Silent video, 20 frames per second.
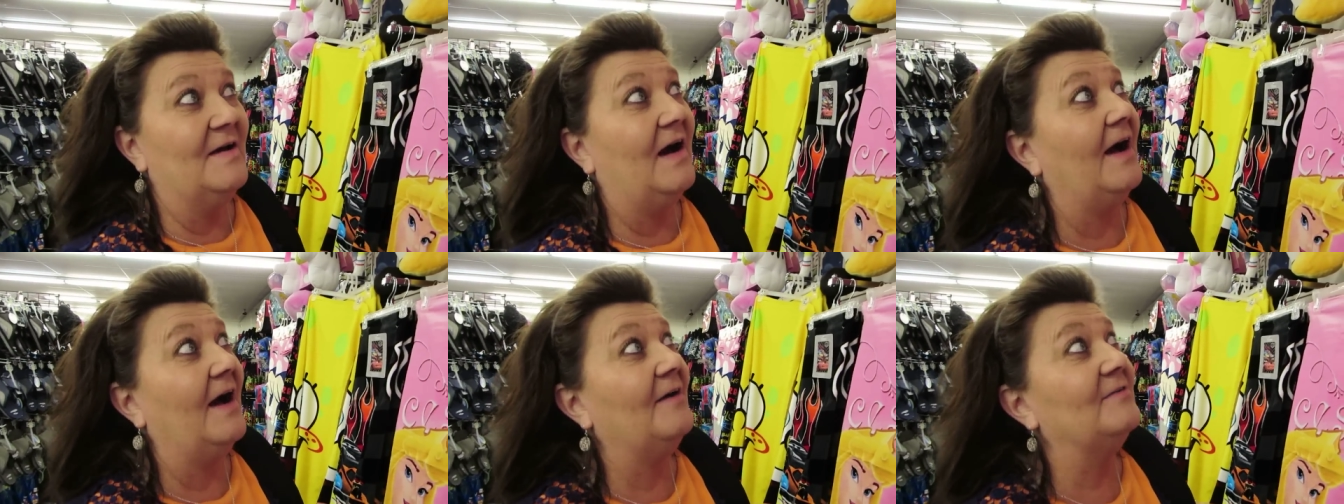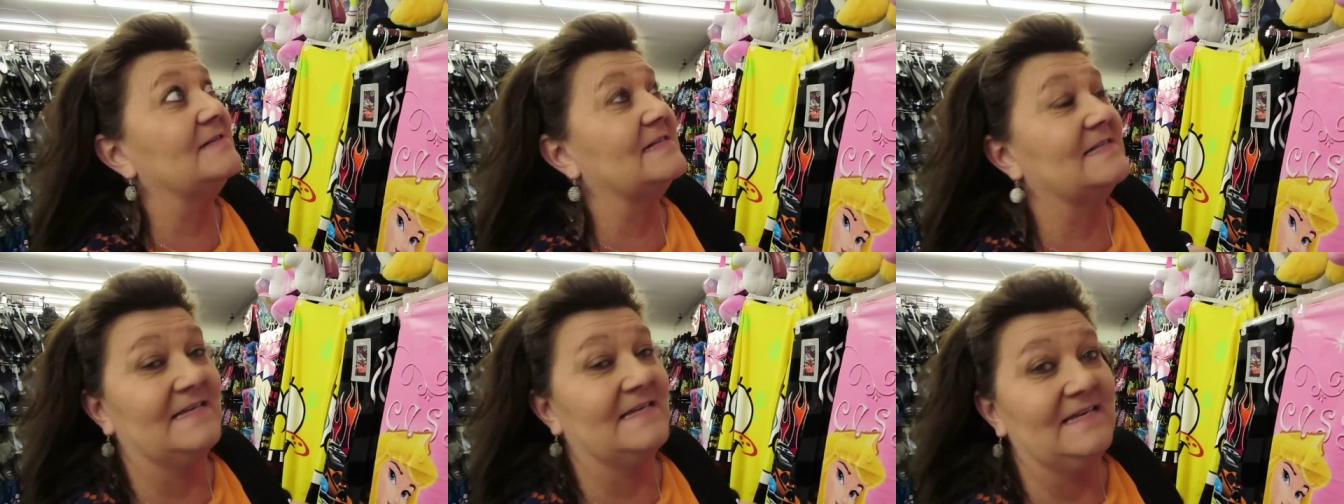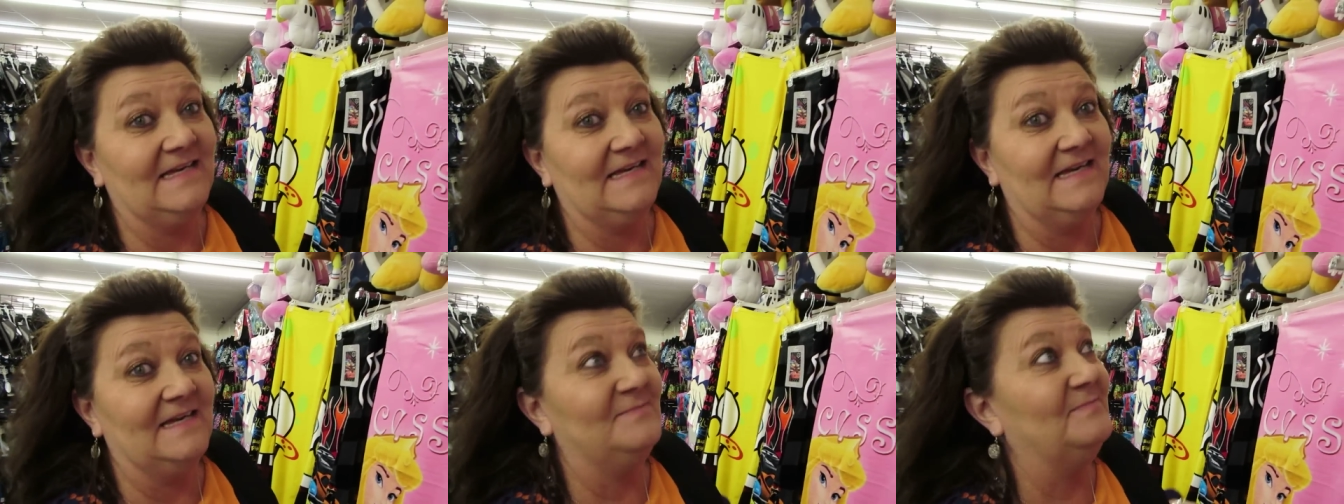I was
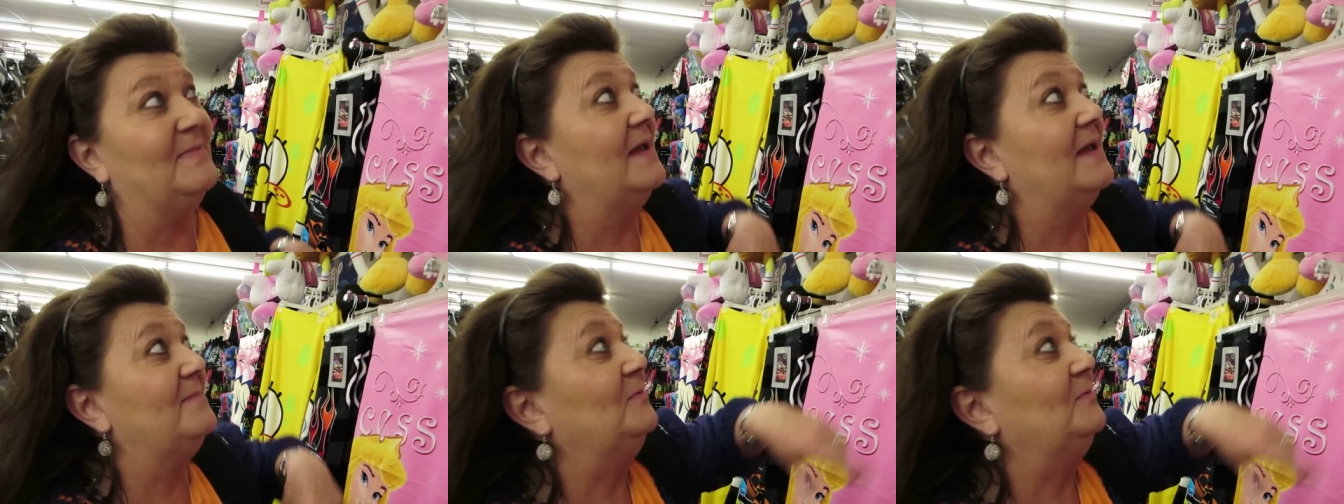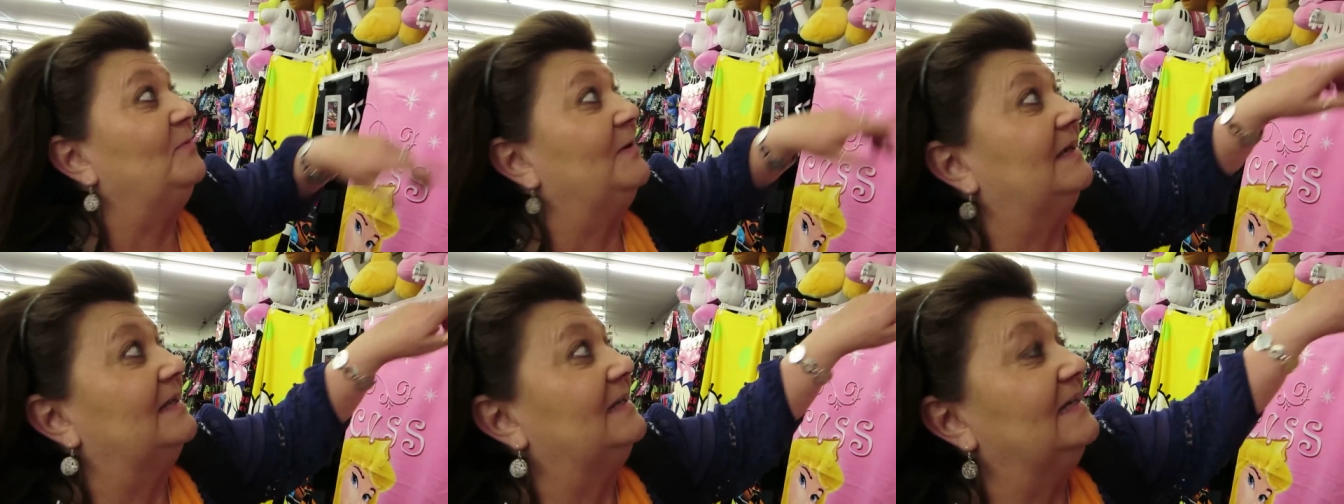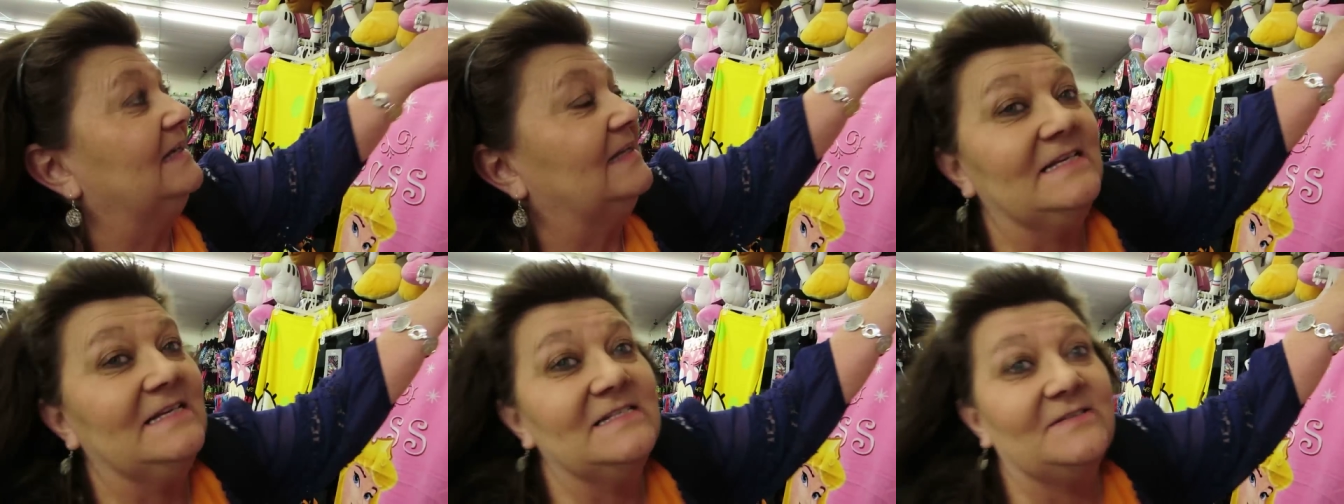thinking maybe we could
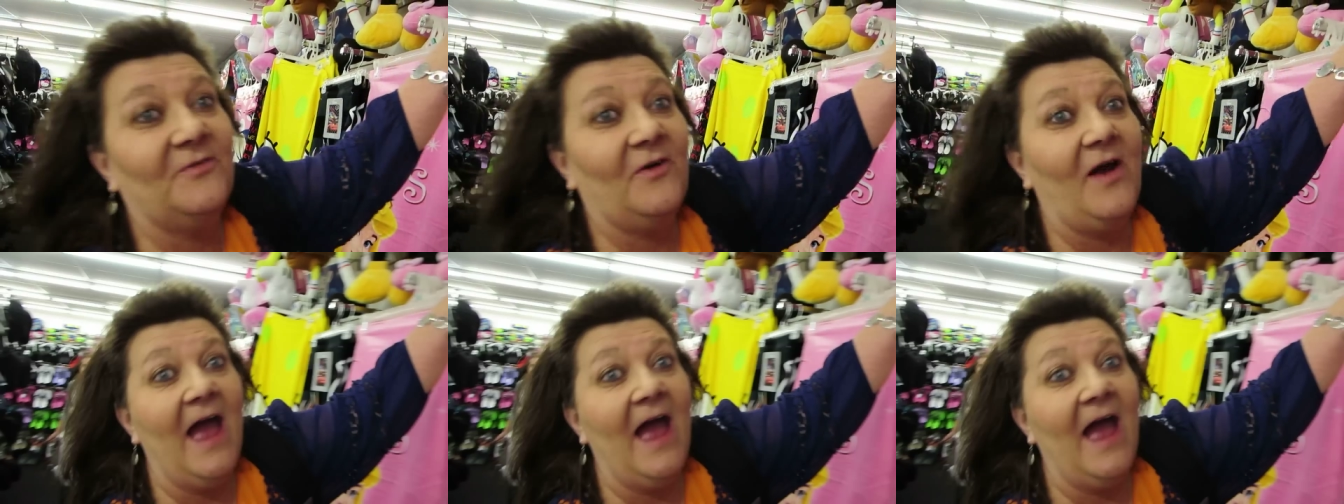get these for